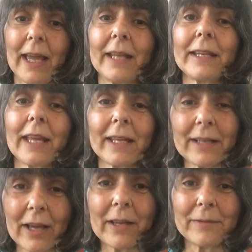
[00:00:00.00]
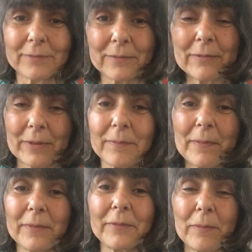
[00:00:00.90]
And again, I
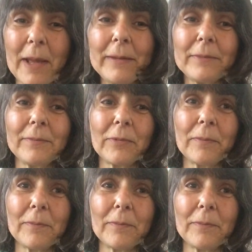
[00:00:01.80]
remain